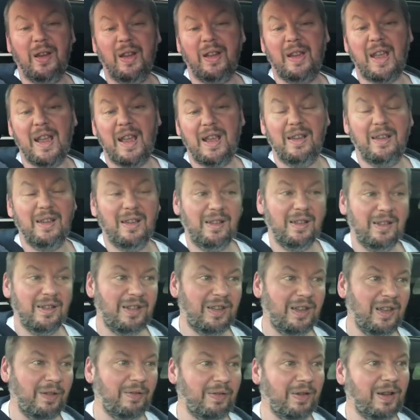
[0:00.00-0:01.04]
again, and
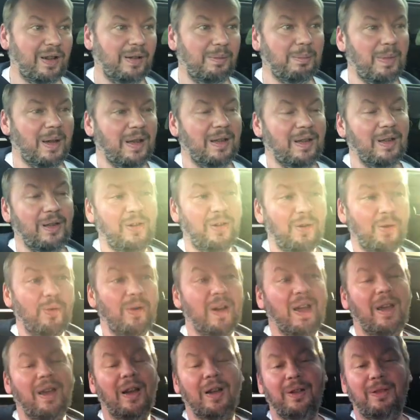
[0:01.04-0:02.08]
see if I can make a good
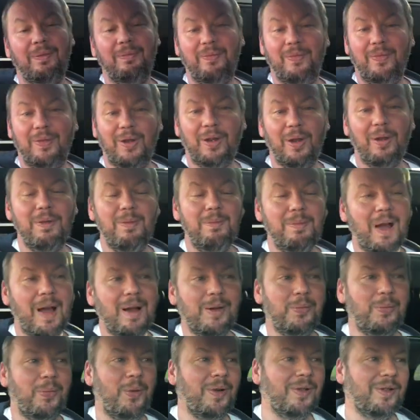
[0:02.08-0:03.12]
out of two
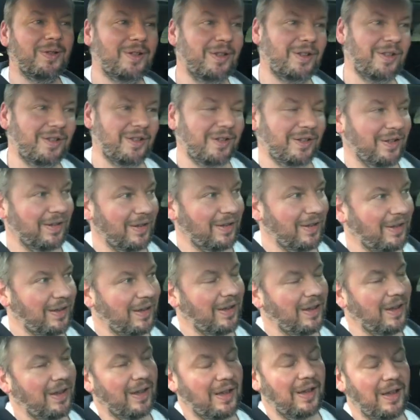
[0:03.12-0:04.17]
bad ones.
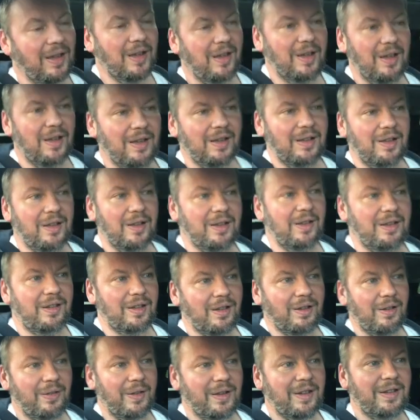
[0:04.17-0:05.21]

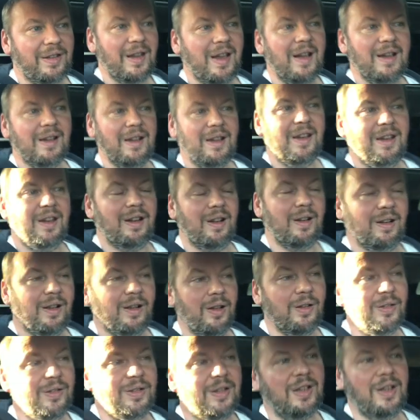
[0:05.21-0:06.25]
So on the Saturday I
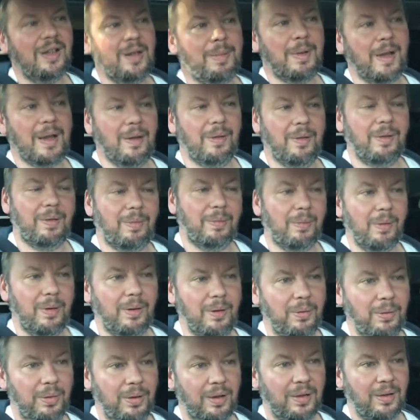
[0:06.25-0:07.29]
hunted about
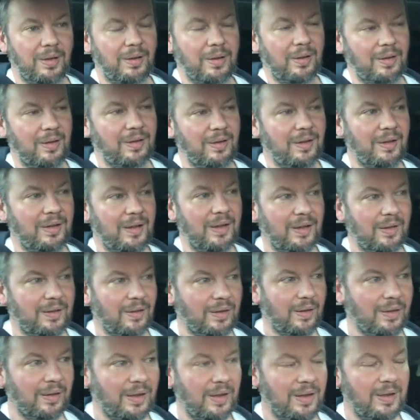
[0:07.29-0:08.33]
through
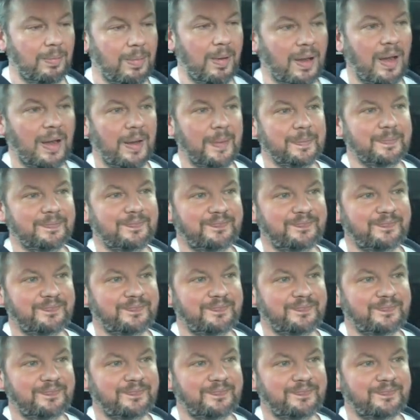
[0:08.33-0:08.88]
on eBay,